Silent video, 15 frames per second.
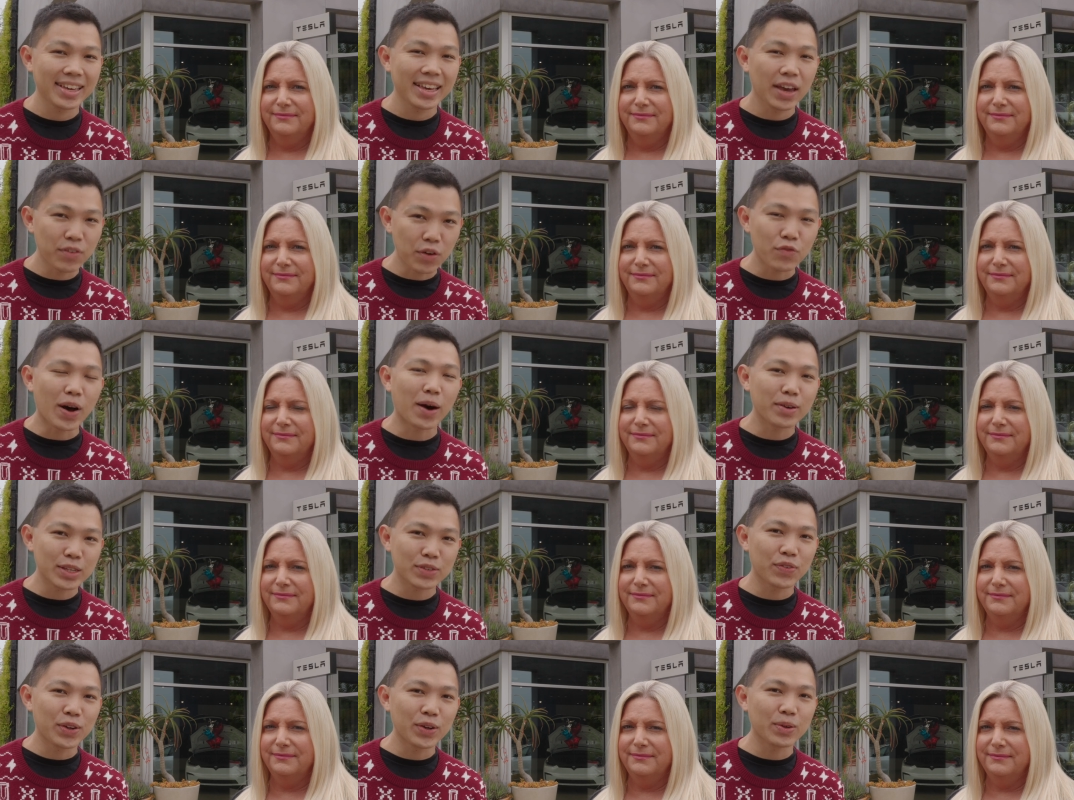Speaker 1: If you found
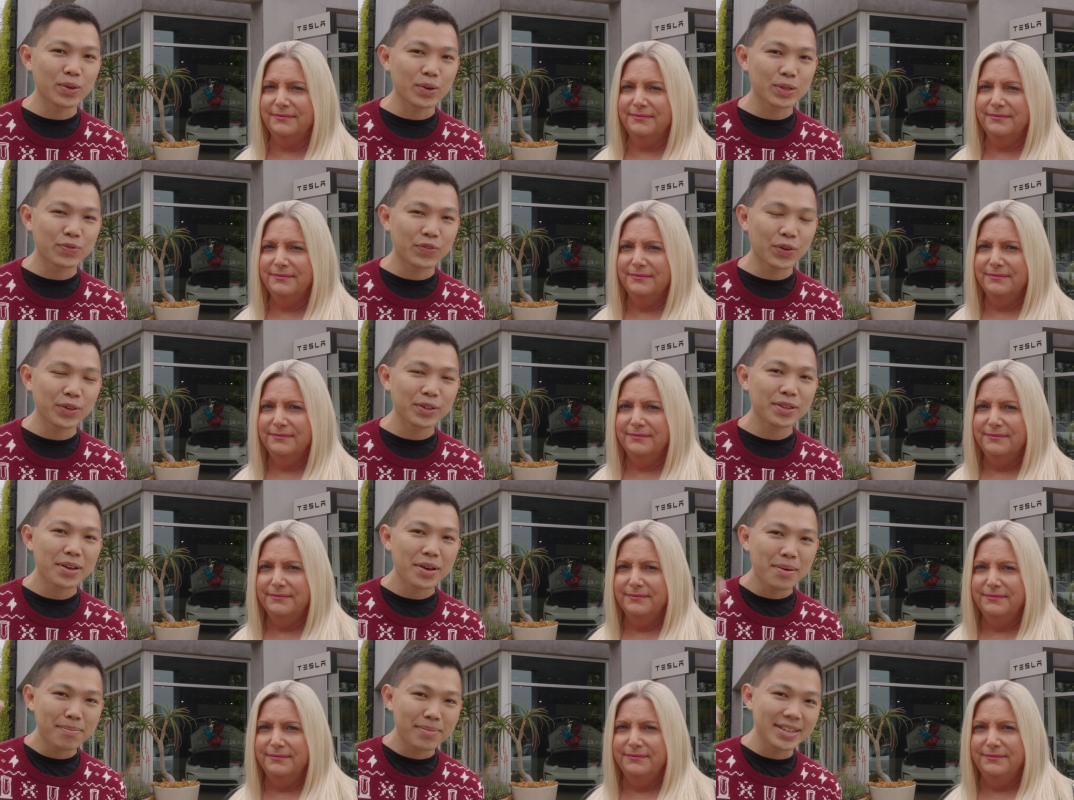this video useful,
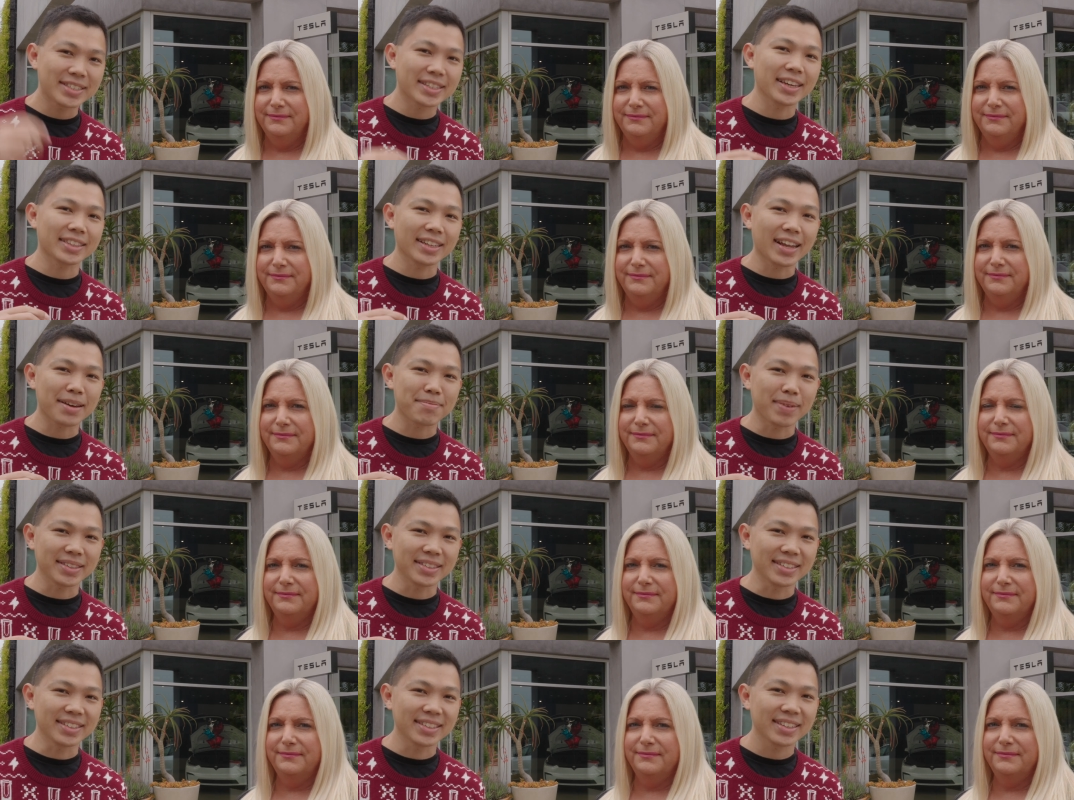please click the like
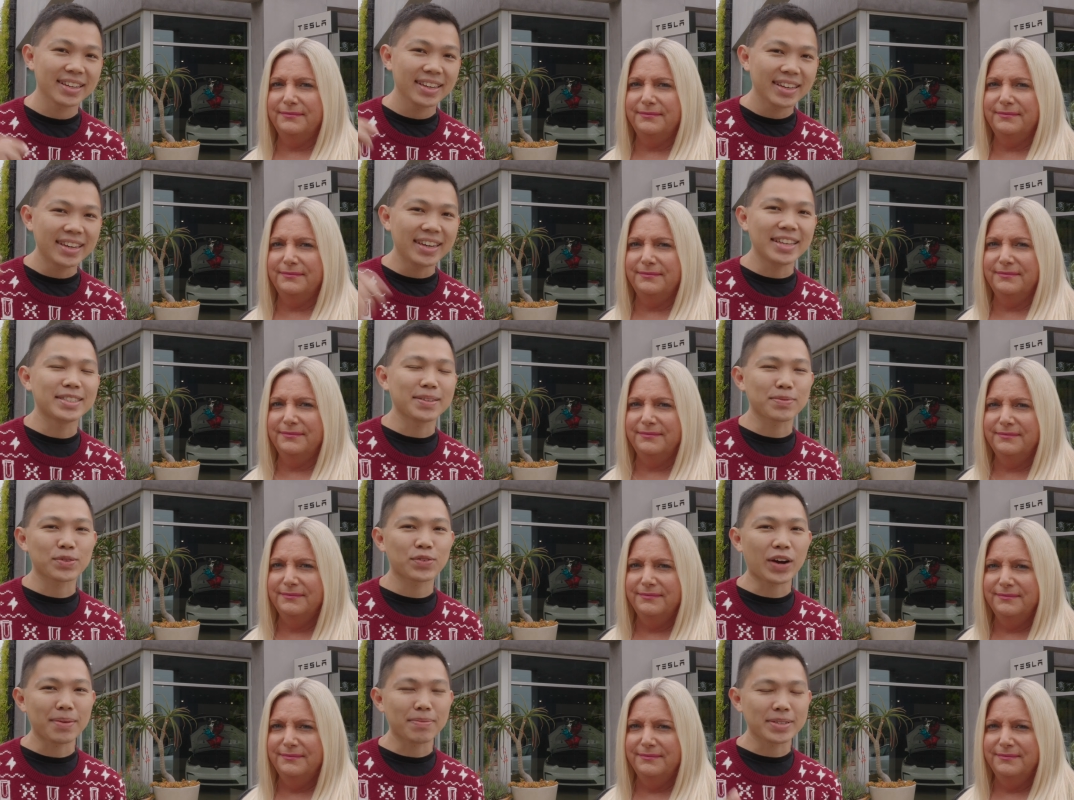button. Hit
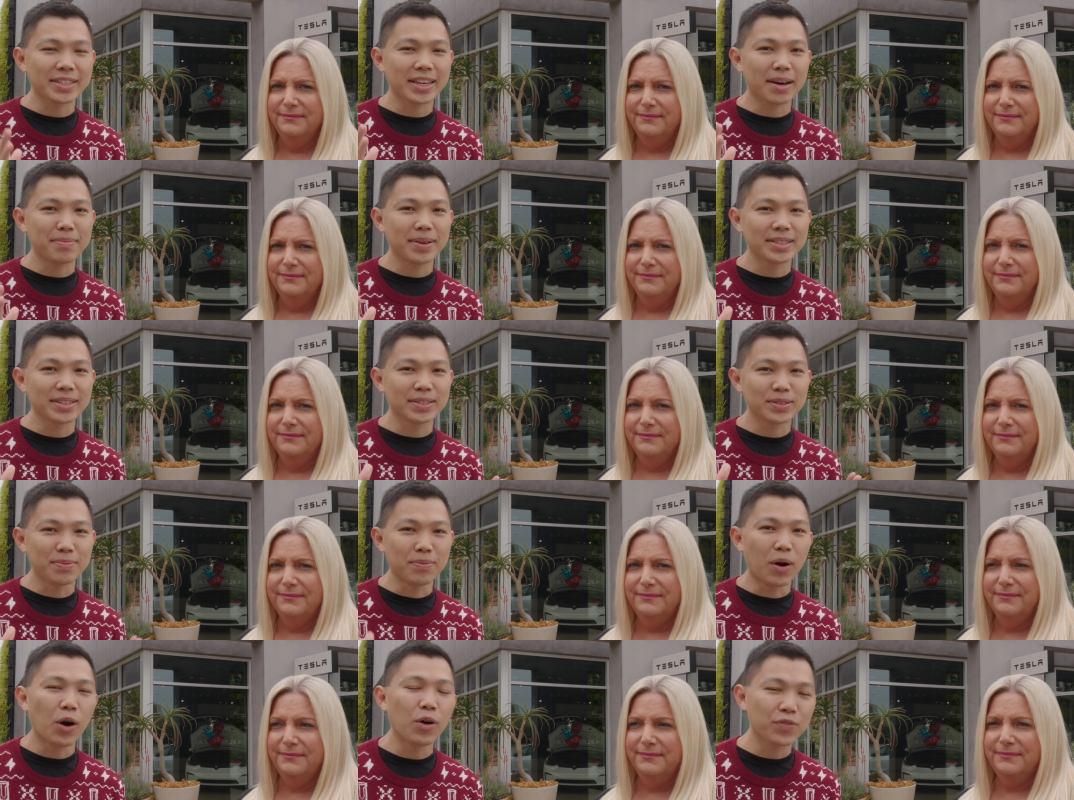subscribe to stay updated to
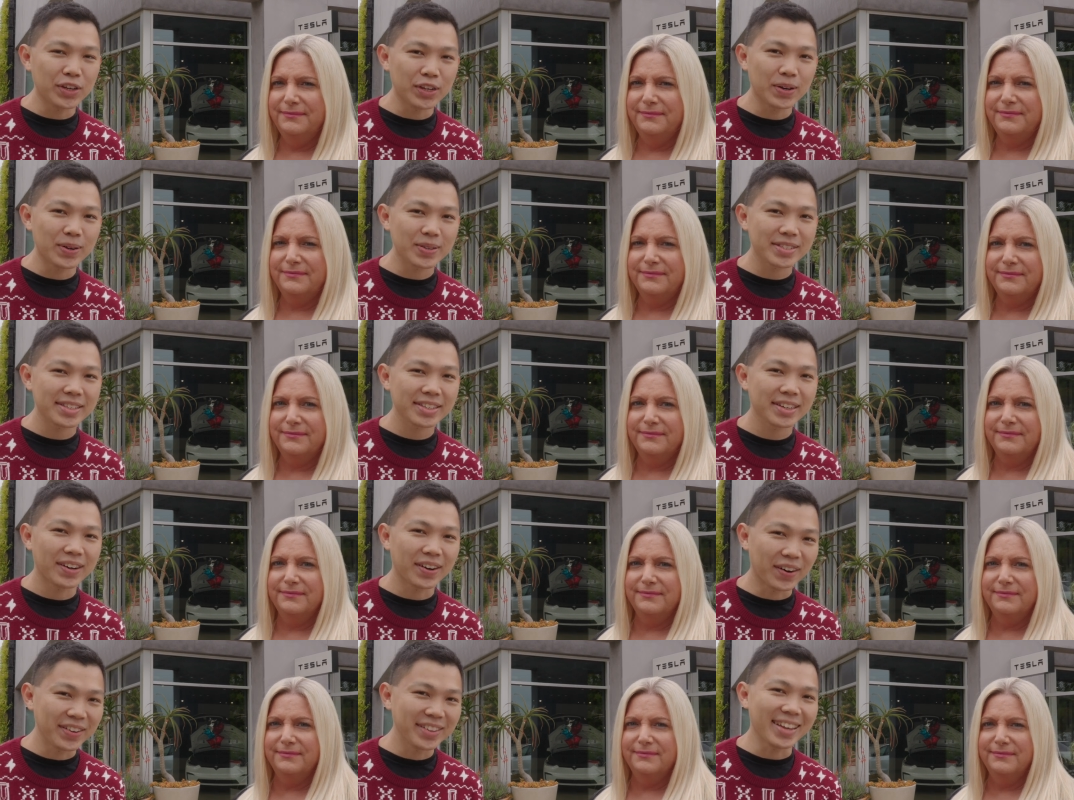more videos
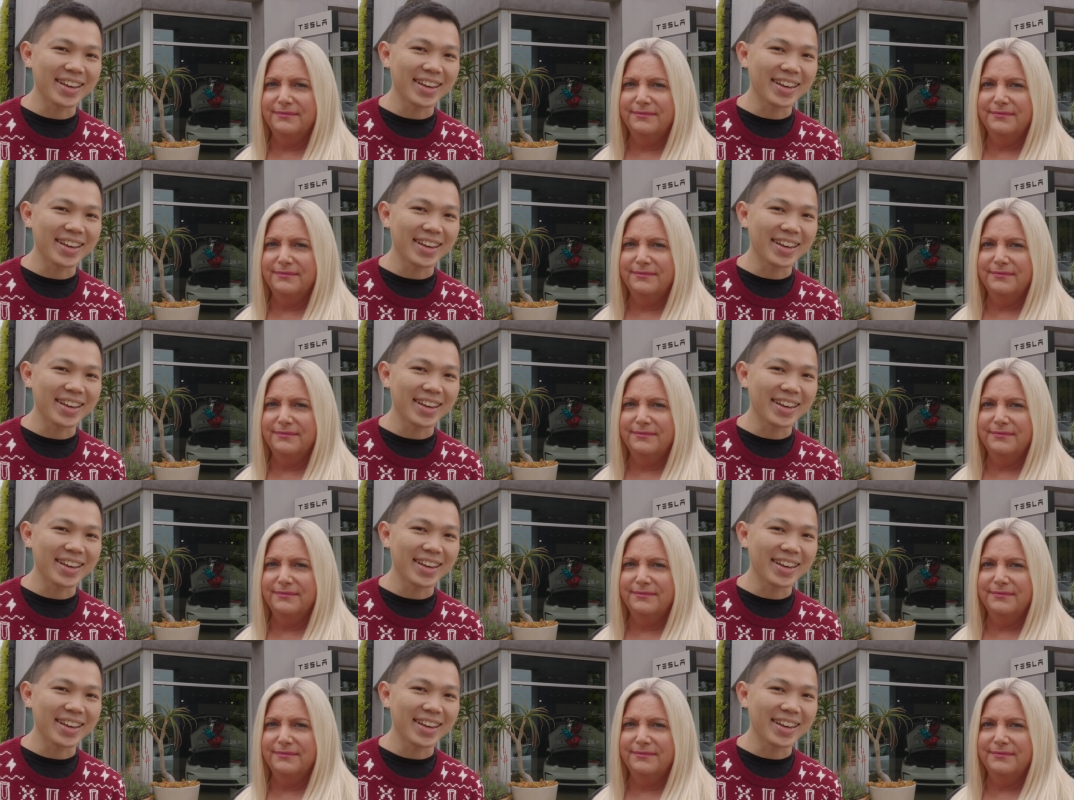on